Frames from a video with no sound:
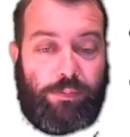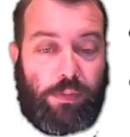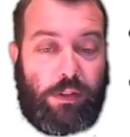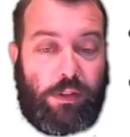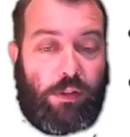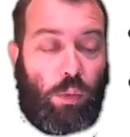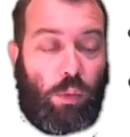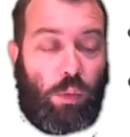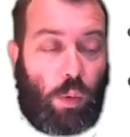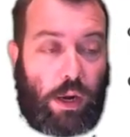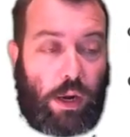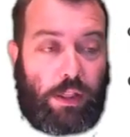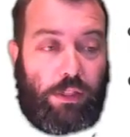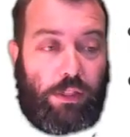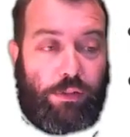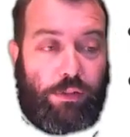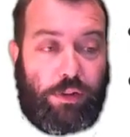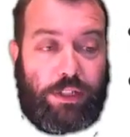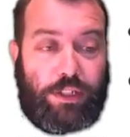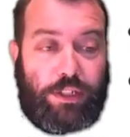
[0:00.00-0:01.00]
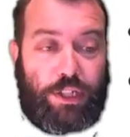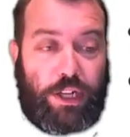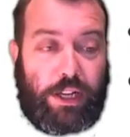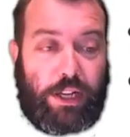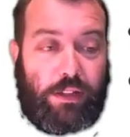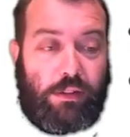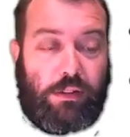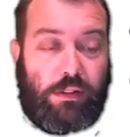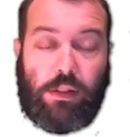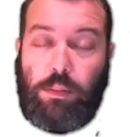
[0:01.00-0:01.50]
There's a 1 in 3
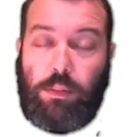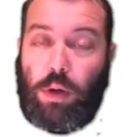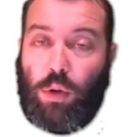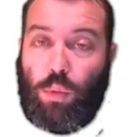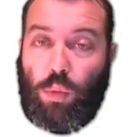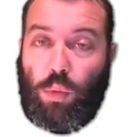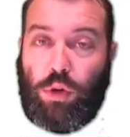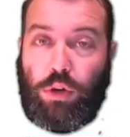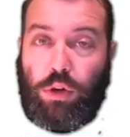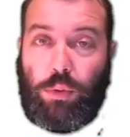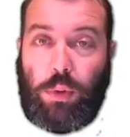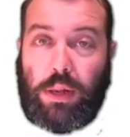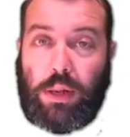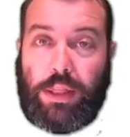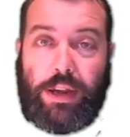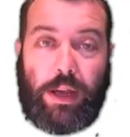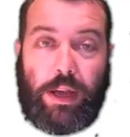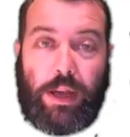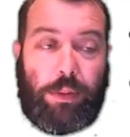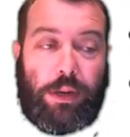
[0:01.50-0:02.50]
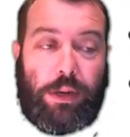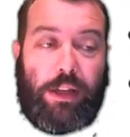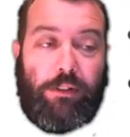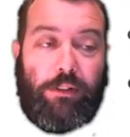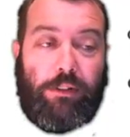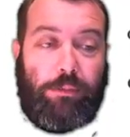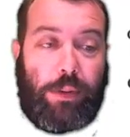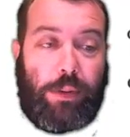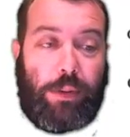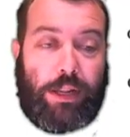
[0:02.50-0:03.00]
chance that my word will end up in
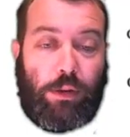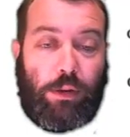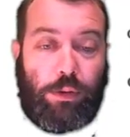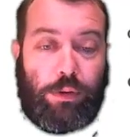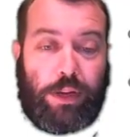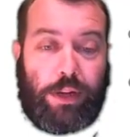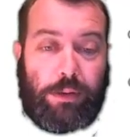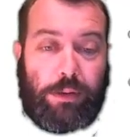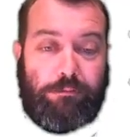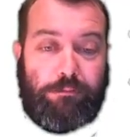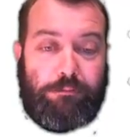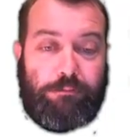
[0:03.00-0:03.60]
alphabetical order.